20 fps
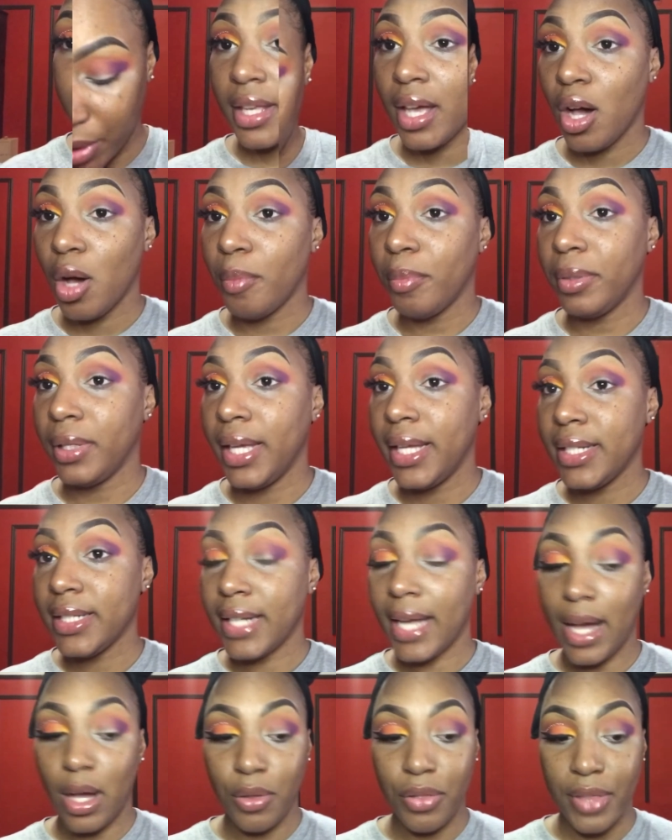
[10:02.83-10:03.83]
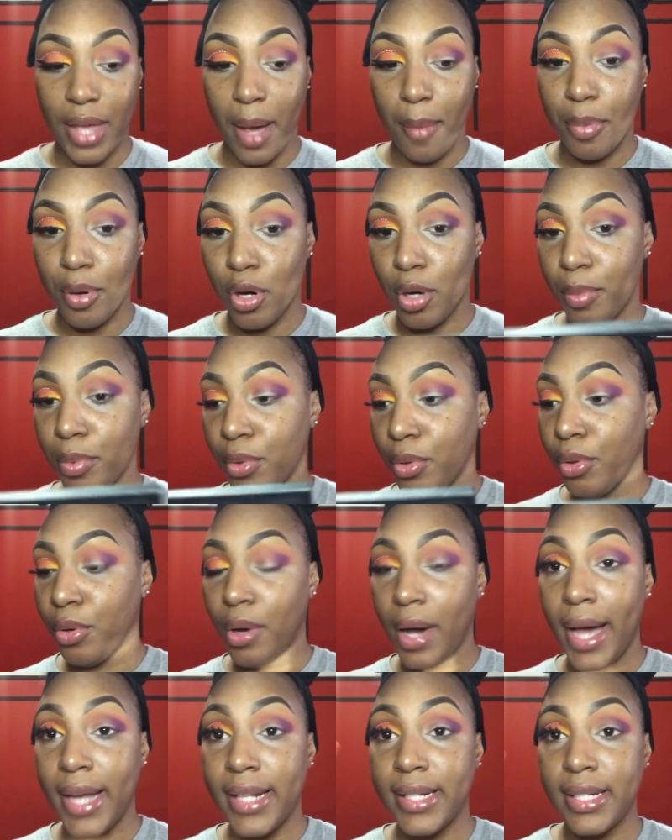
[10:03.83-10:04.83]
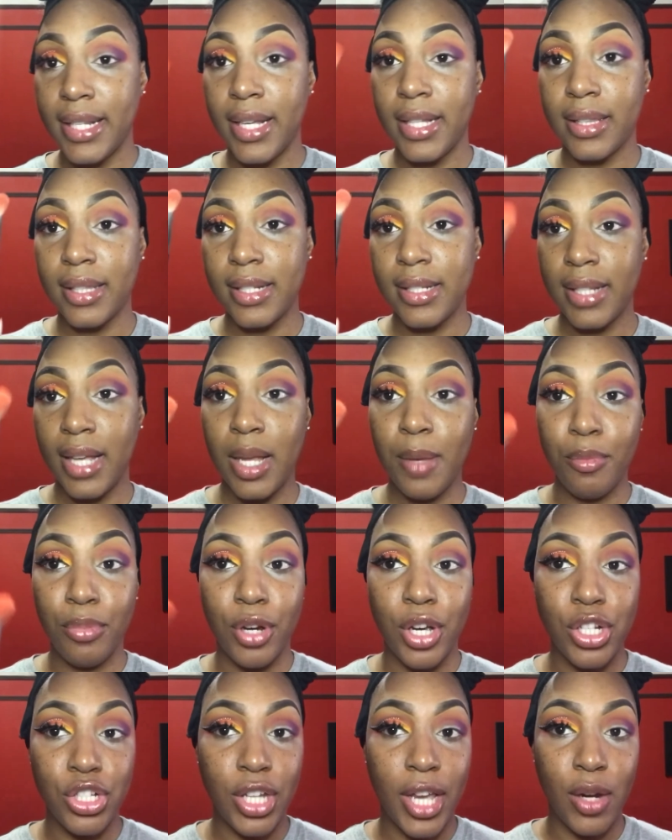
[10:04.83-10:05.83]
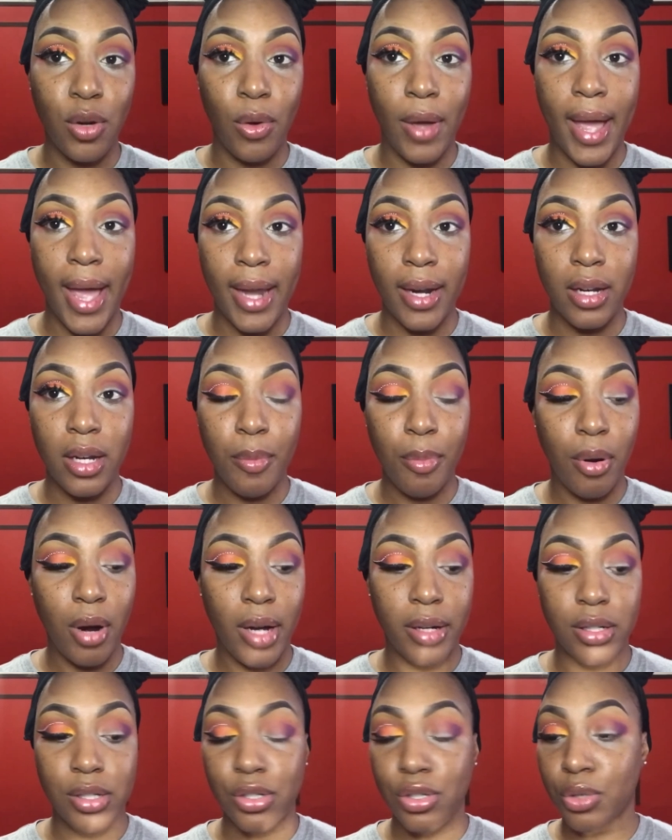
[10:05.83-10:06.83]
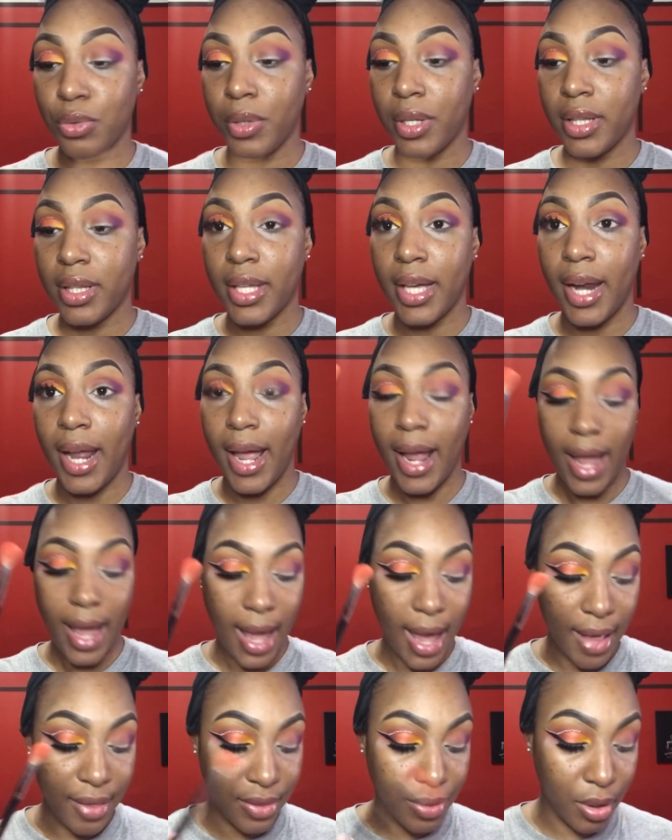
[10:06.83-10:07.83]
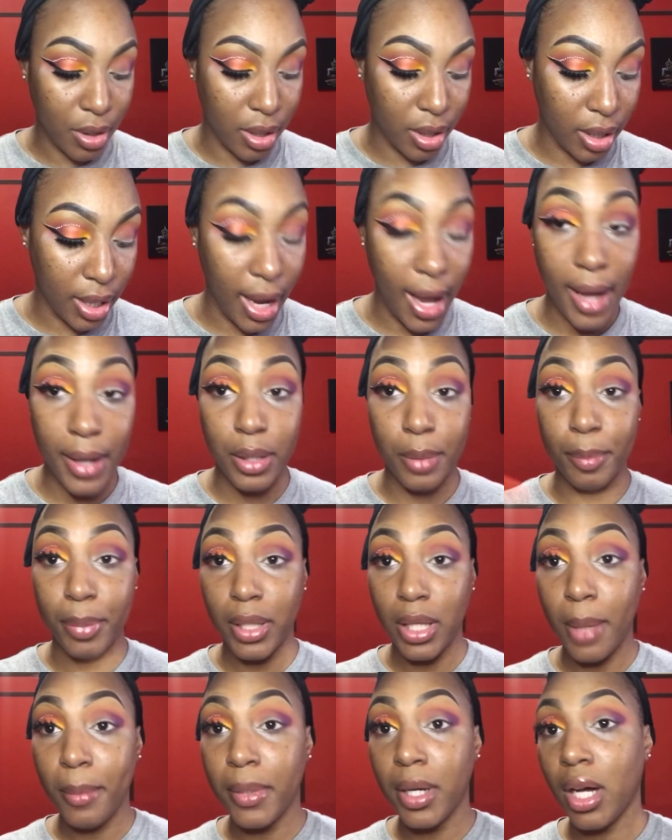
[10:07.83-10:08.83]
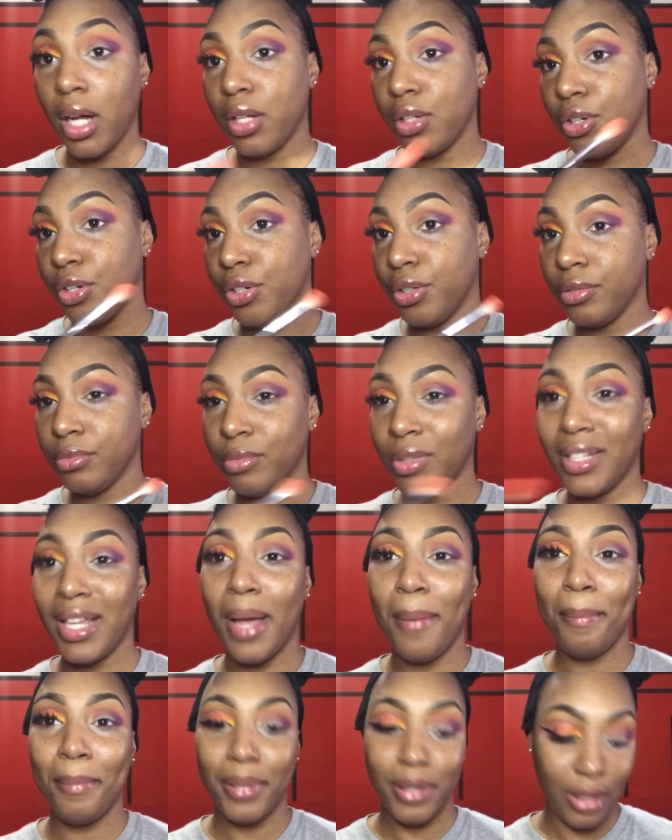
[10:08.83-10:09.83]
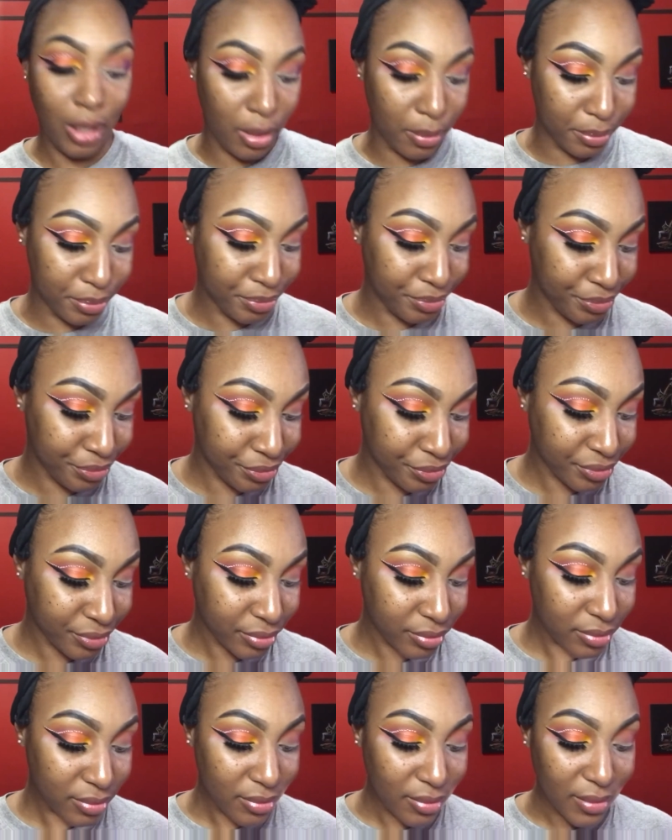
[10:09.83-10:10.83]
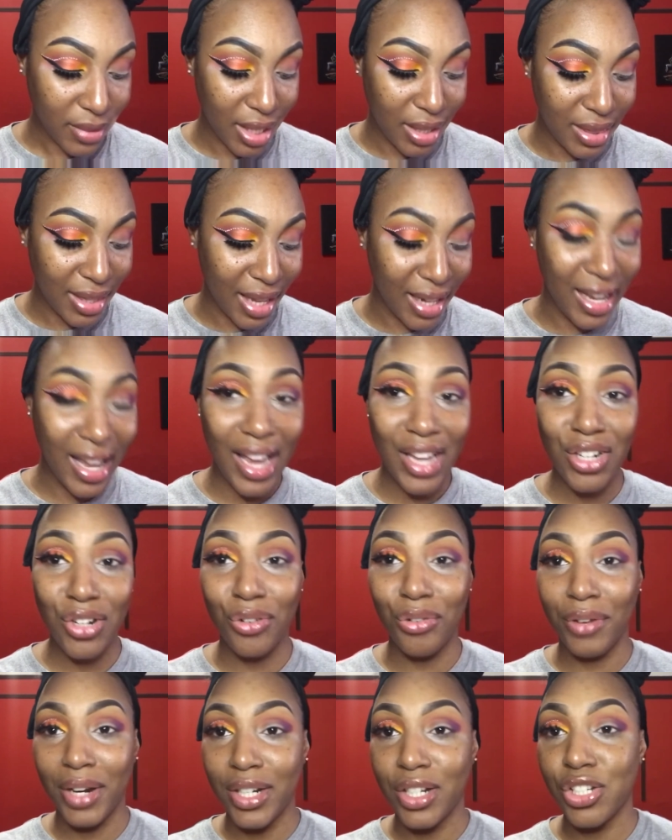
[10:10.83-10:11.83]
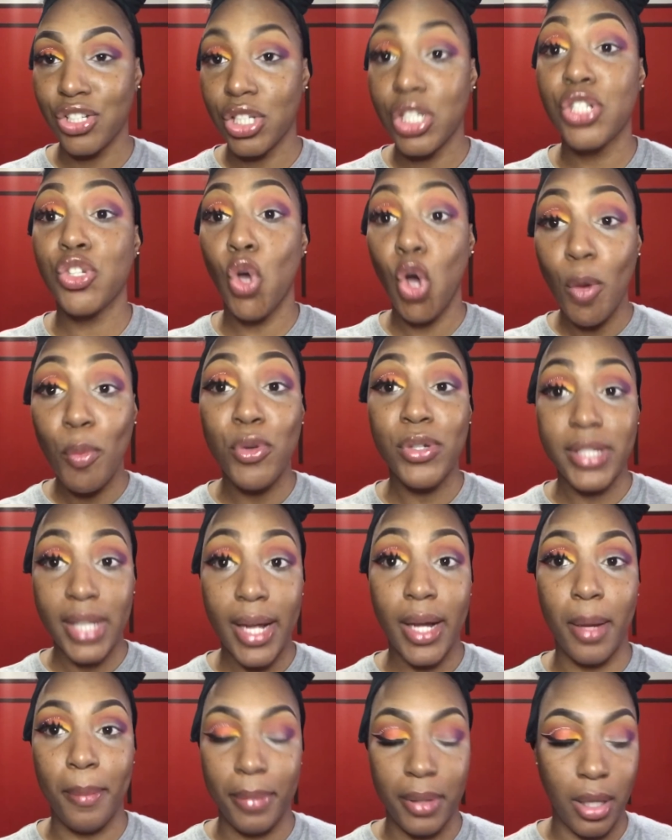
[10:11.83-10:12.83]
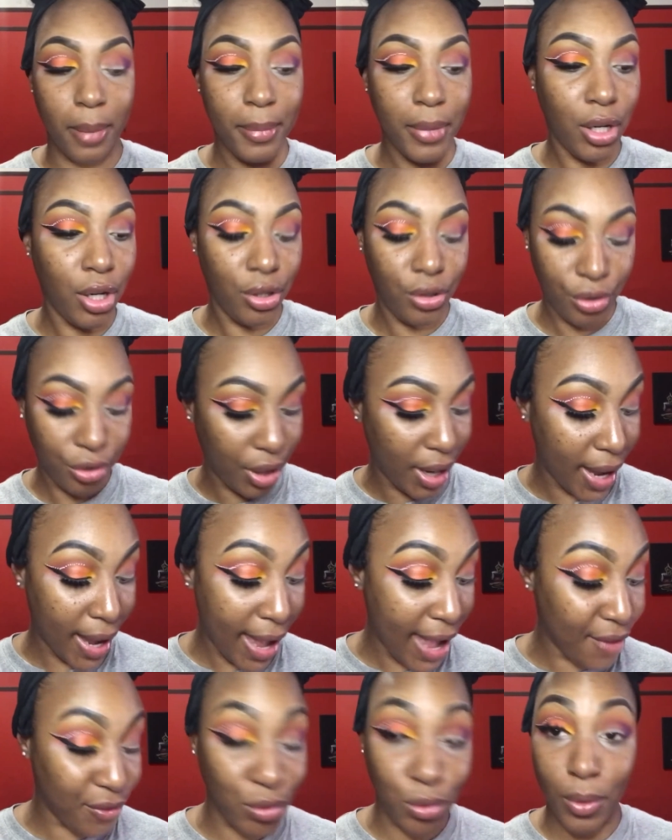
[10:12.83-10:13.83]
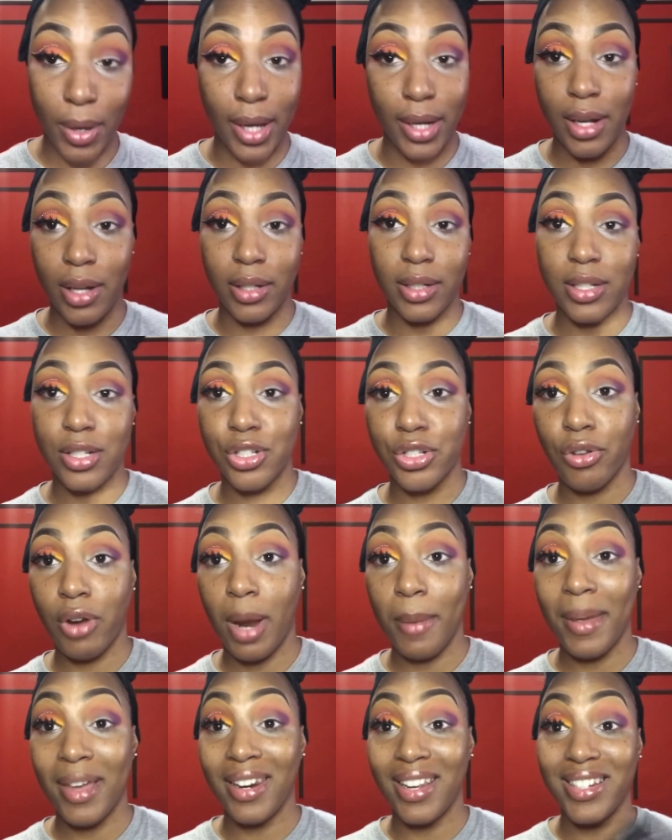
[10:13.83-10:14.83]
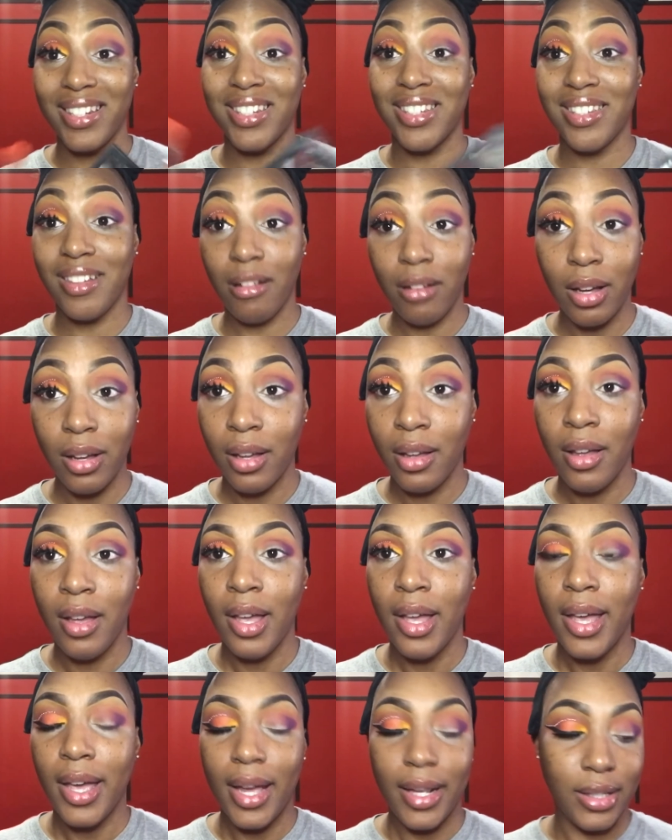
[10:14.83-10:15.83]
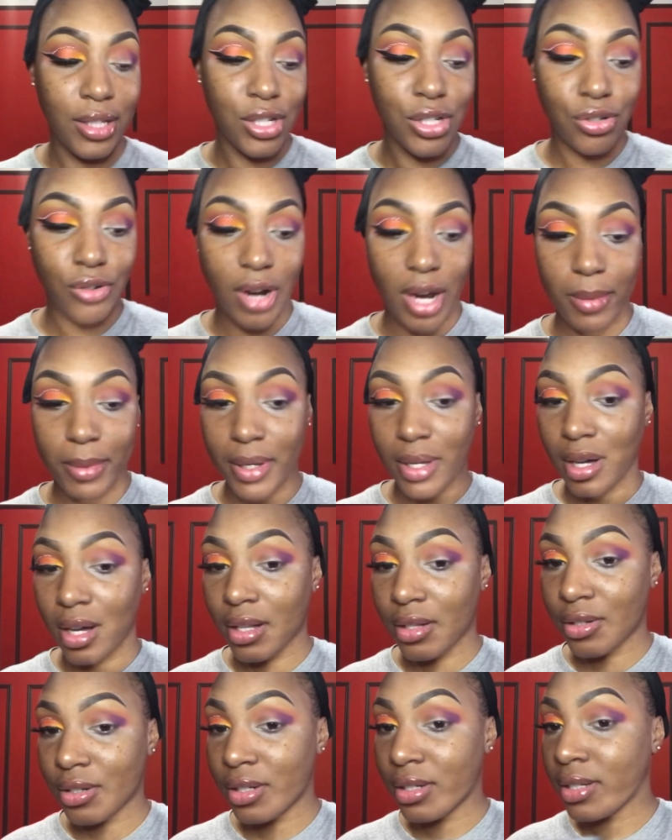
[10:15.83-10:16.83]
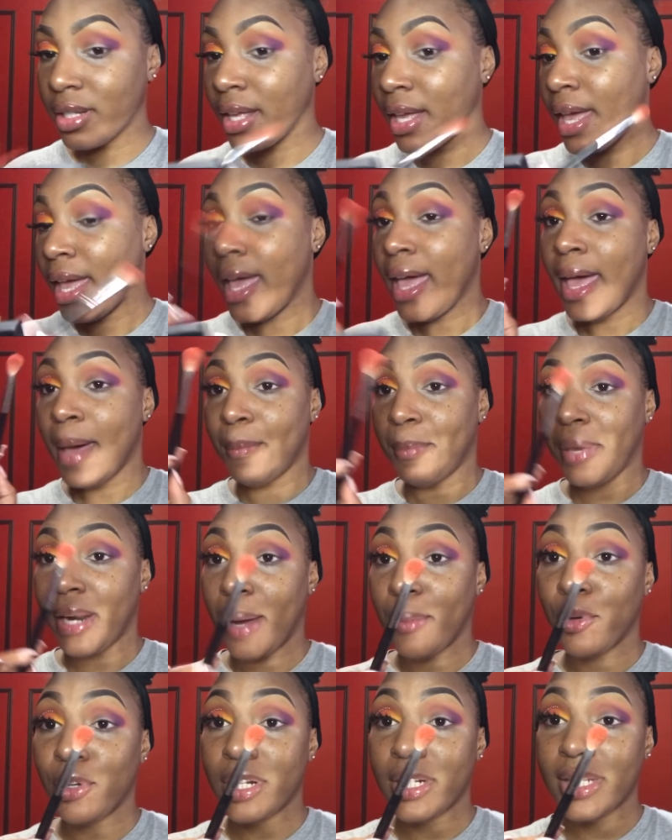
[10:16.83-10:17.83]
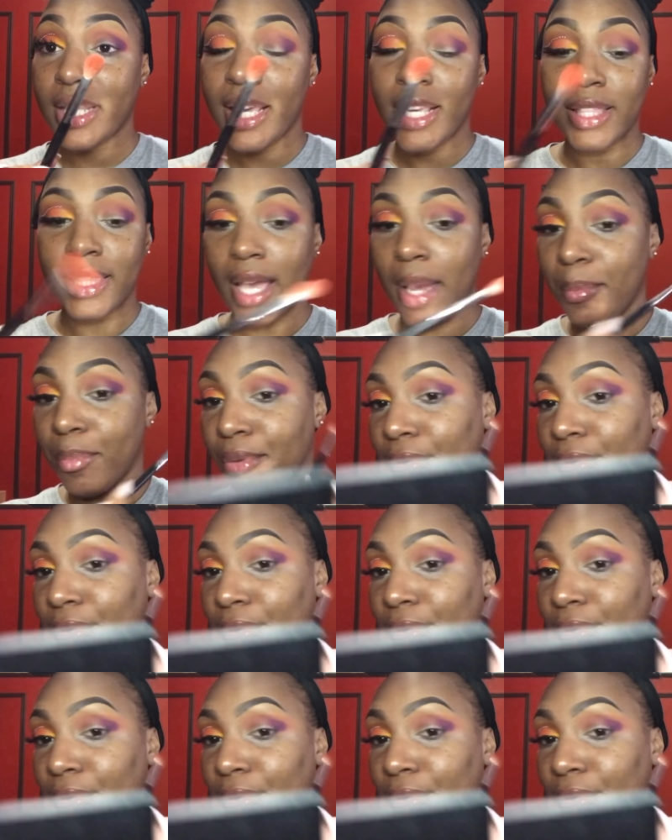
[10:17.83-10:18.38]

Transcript: look. To help blend out that purple, I take the same brush, I don't add any product to it, that I had the kind of plum color, well not plum, that kind of reddish, it's almost like a plum color. I have no idea how to describe it and I suck at describing colors, but I'm going to take that